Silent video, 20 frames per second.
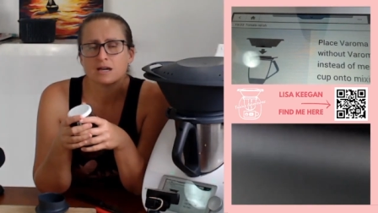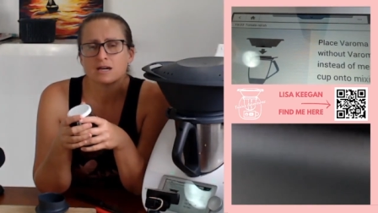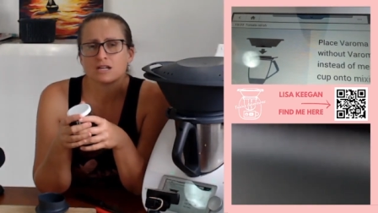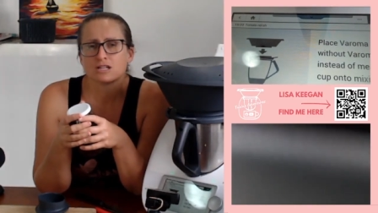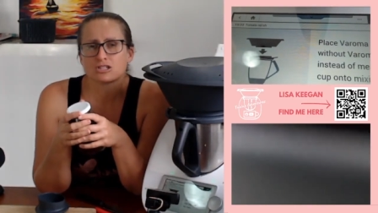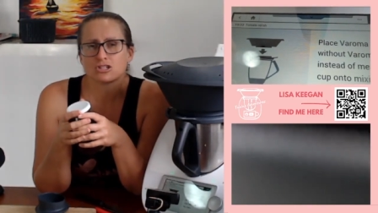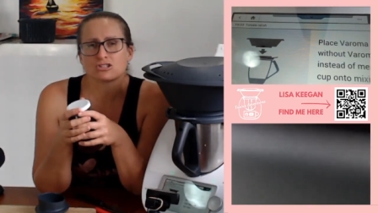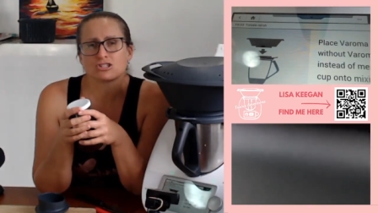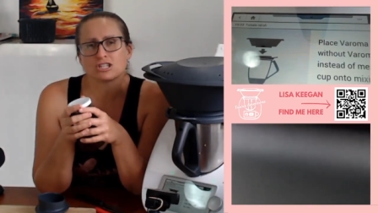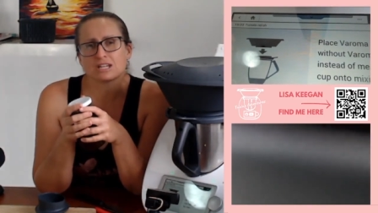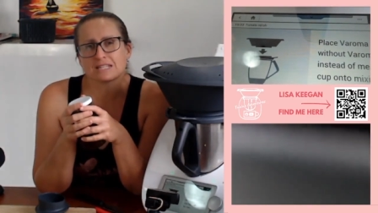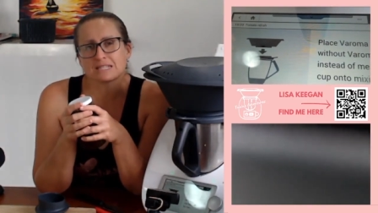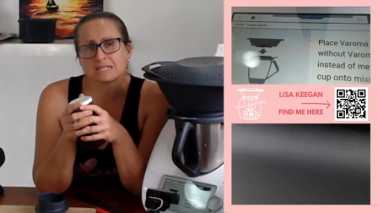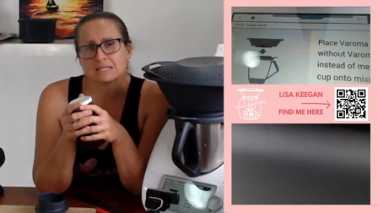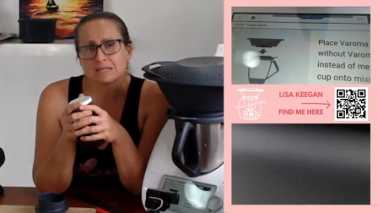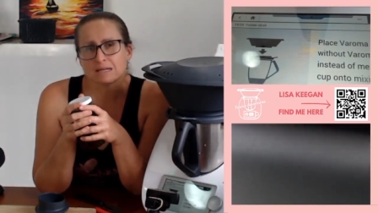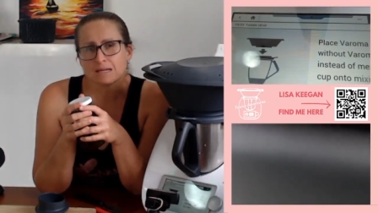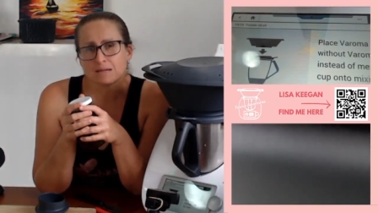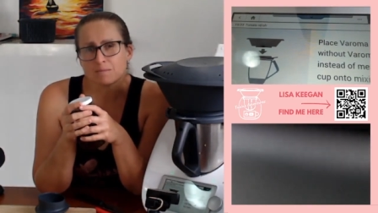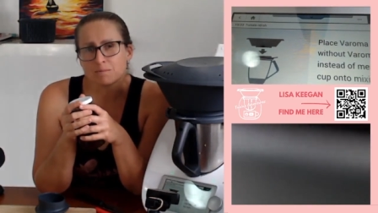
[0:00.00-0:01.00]
So
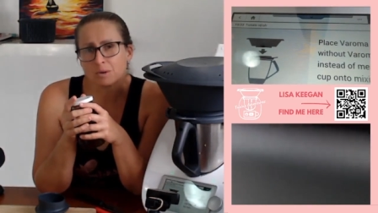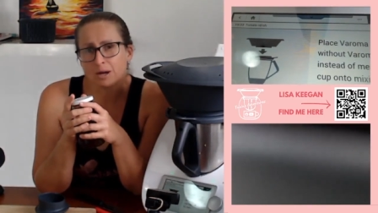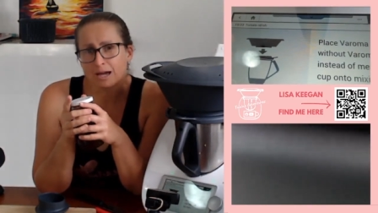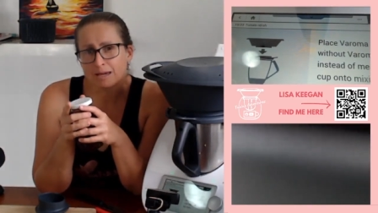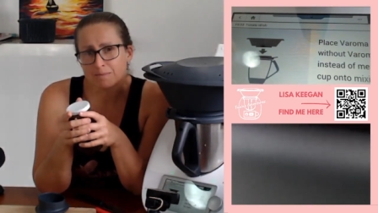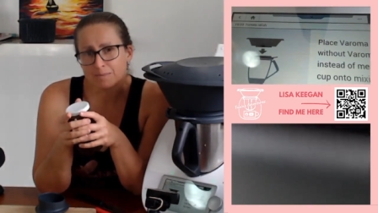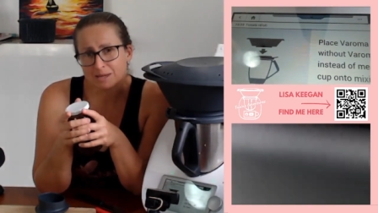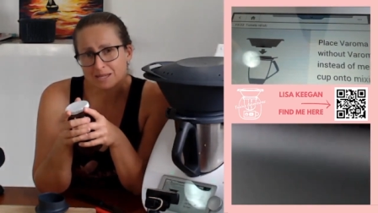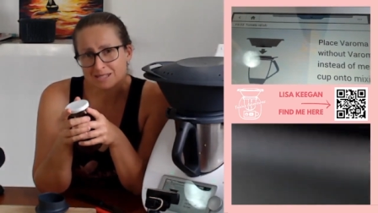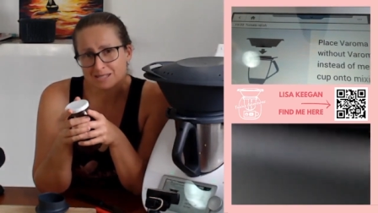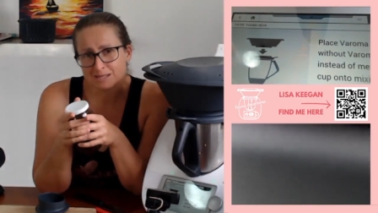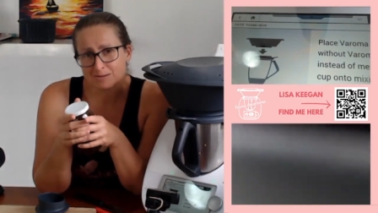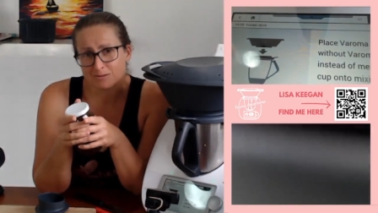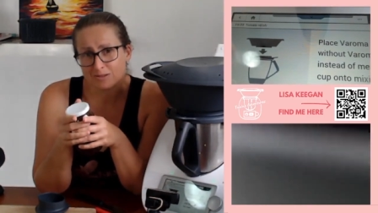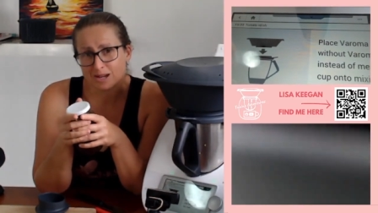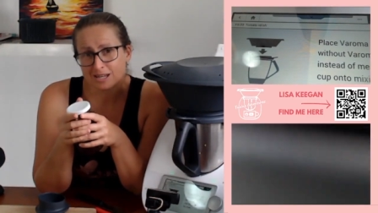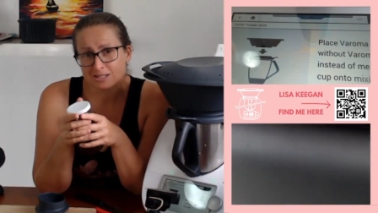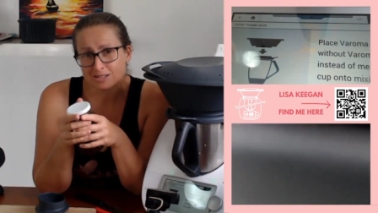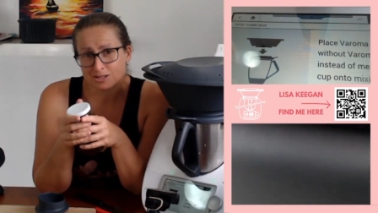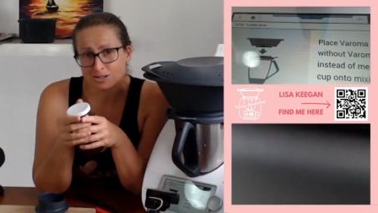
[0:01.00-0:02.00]
just my biggest
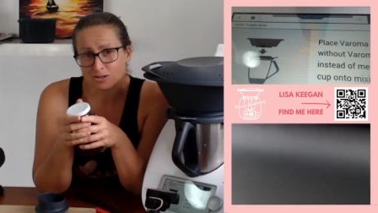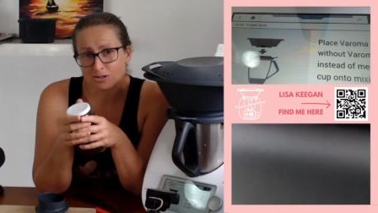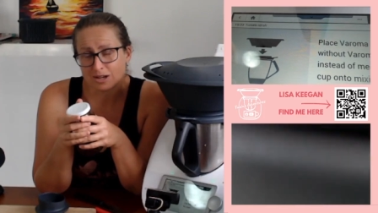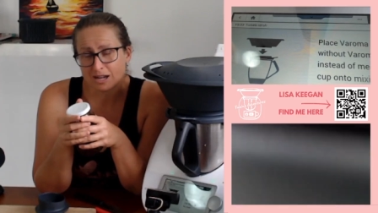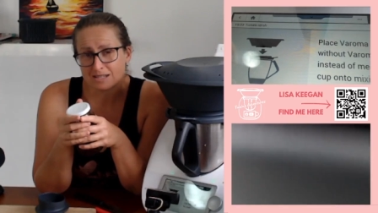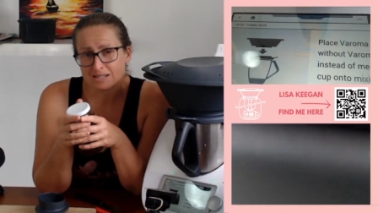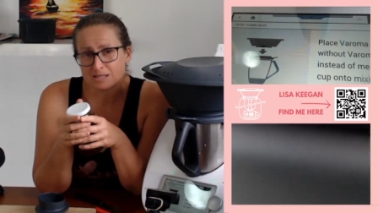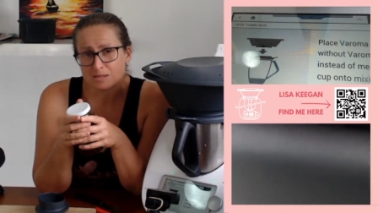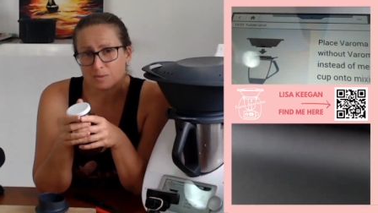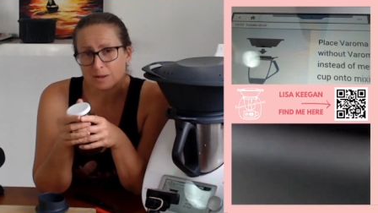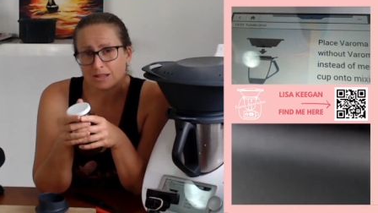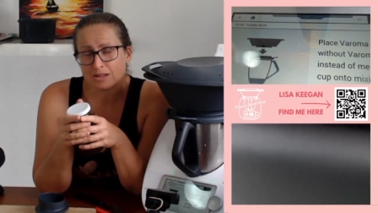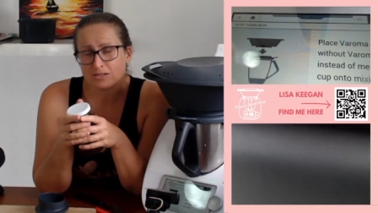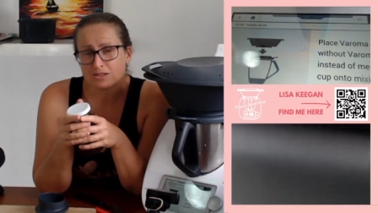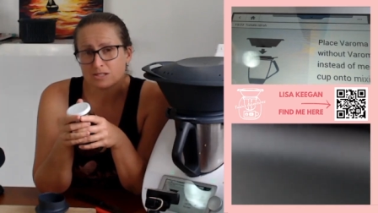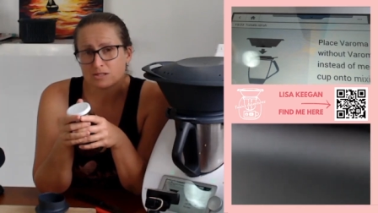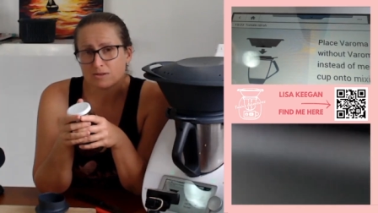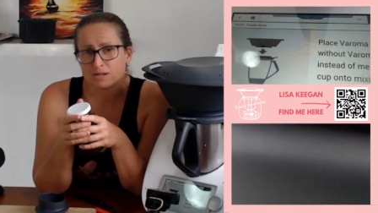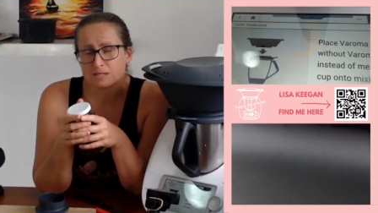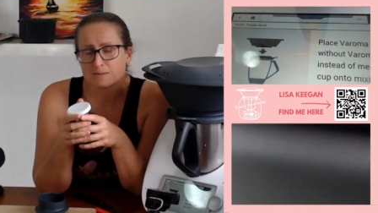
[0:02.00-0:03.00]
advice to you guys as well on
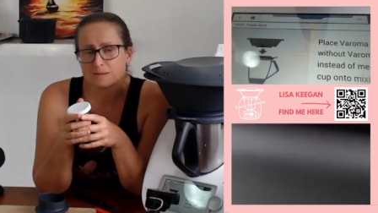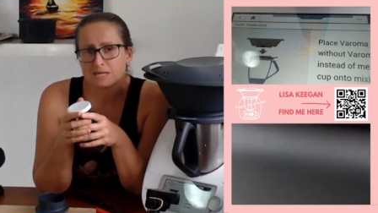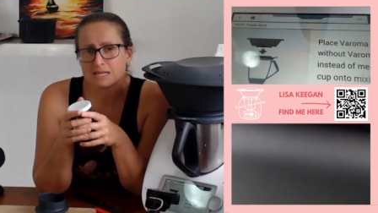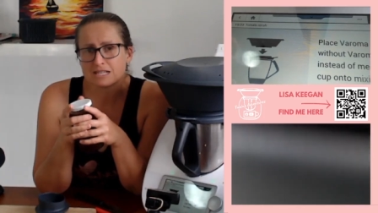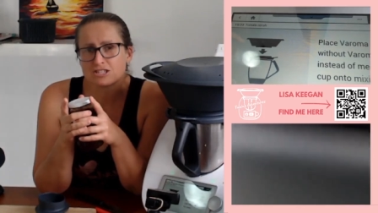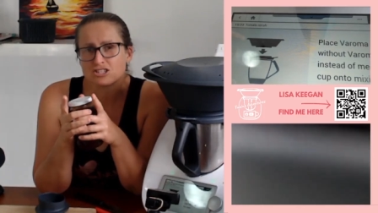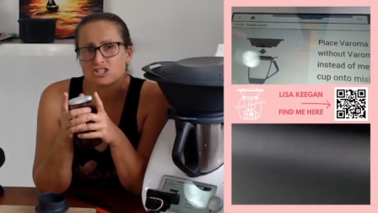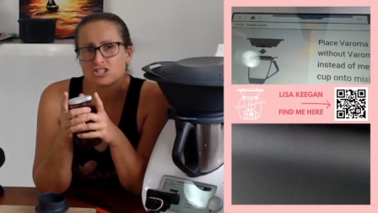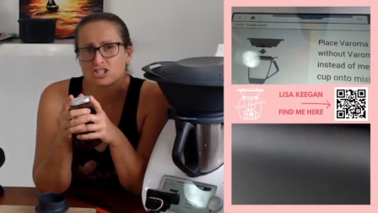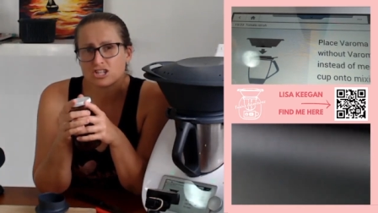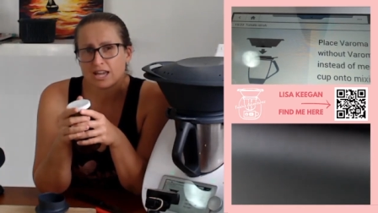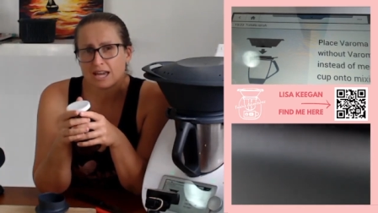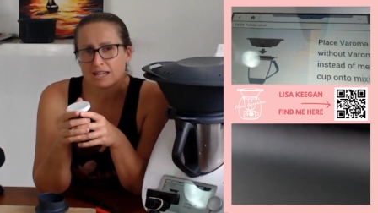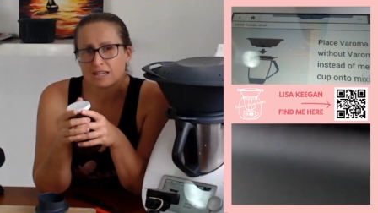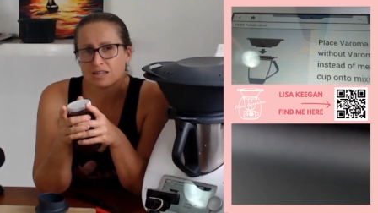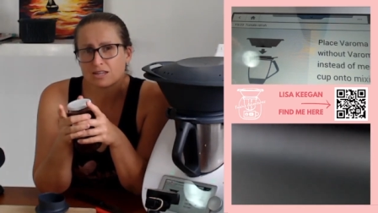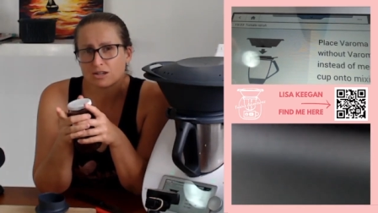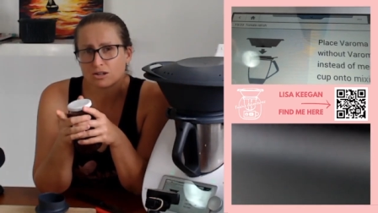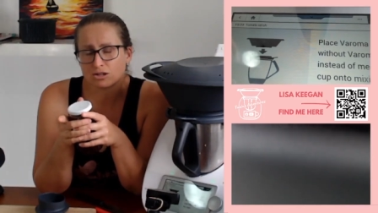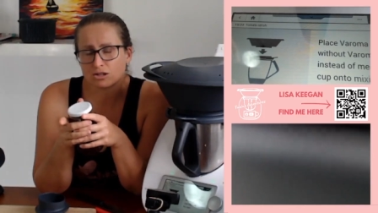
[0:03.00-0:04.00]
this recipe is
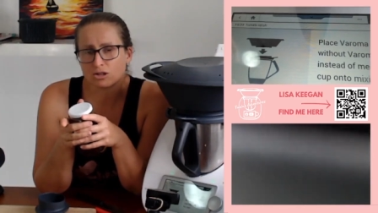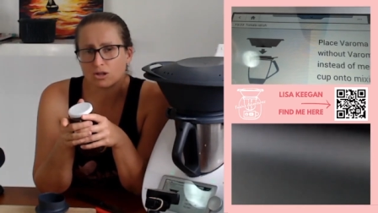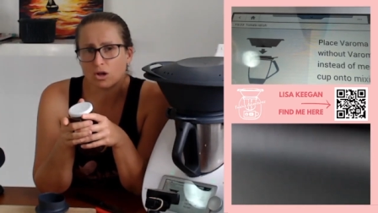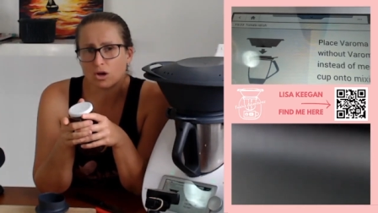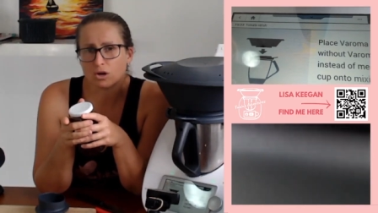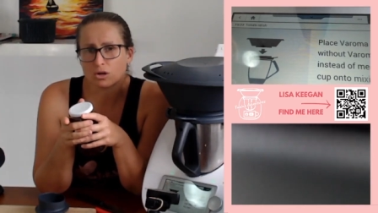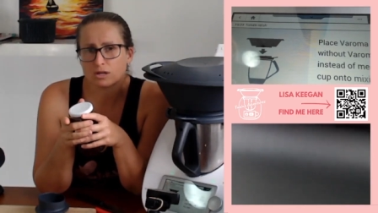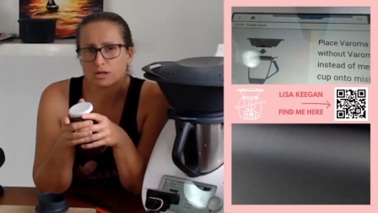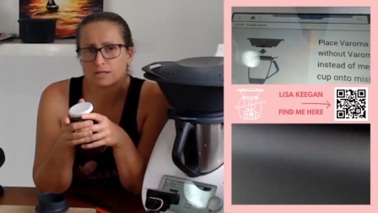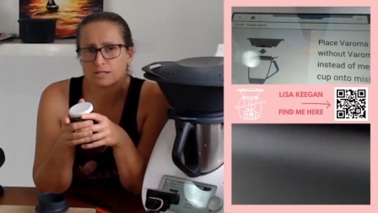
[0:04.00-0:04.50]
check your clock.